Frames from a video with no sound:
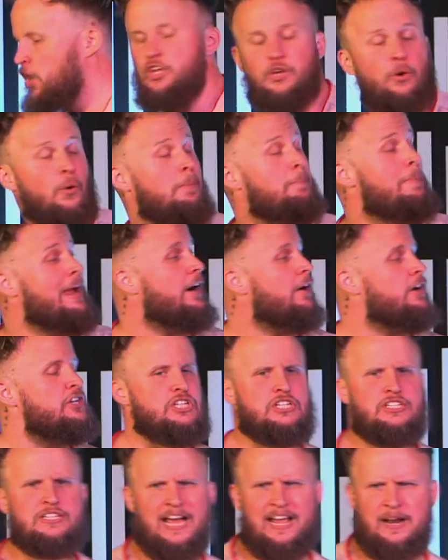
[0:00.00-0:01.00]
your
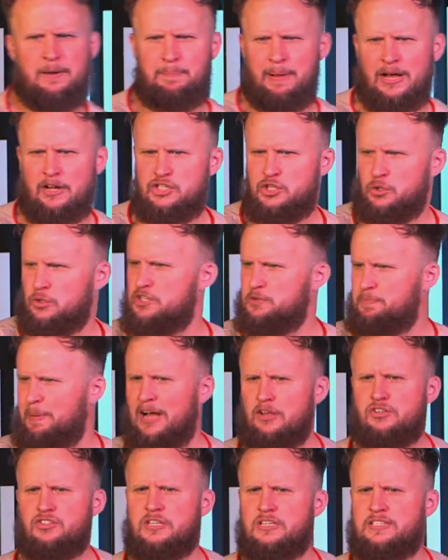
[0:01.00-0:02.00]
marriage is not about your
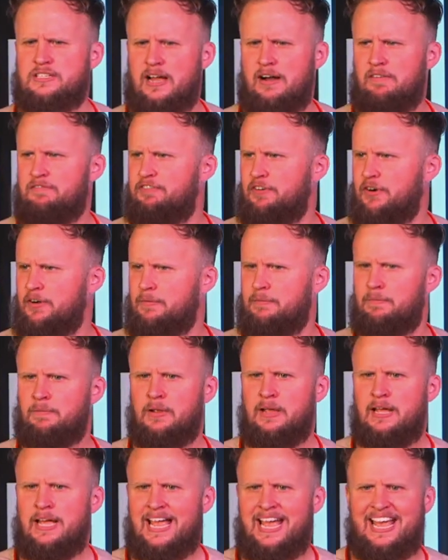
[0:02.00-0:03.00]
spouse's comfort.
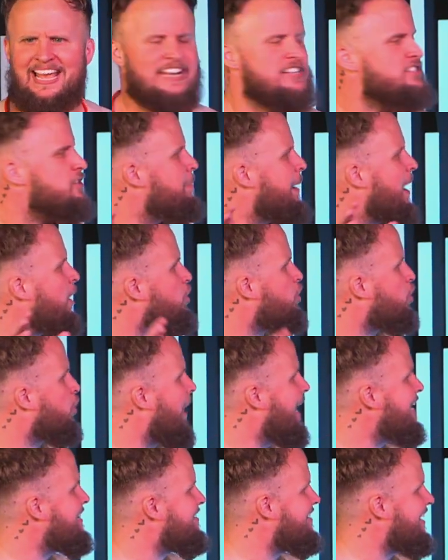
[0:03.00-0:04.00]
It is about
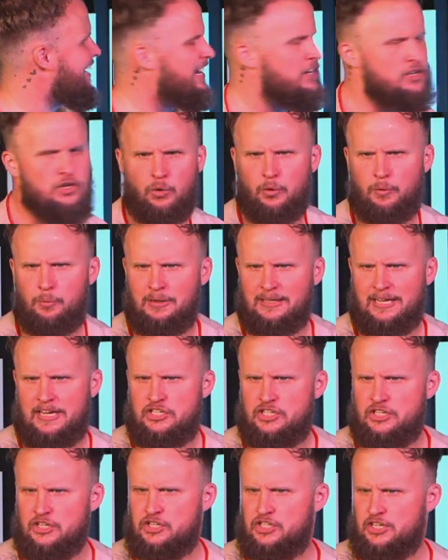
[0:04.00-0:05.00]
Christ in your
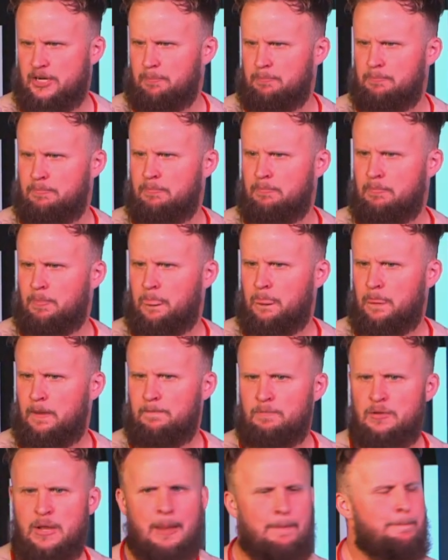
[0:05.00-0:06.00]
relationship,
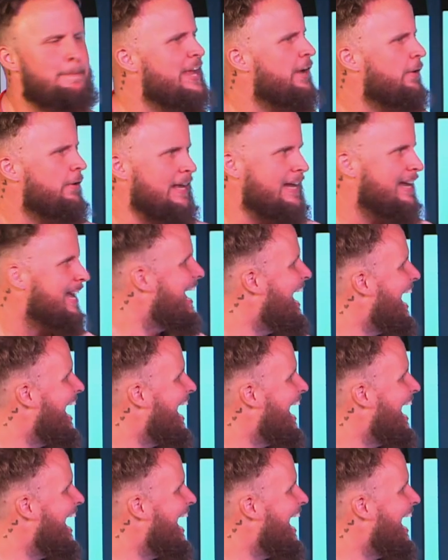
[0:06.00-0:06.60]
period.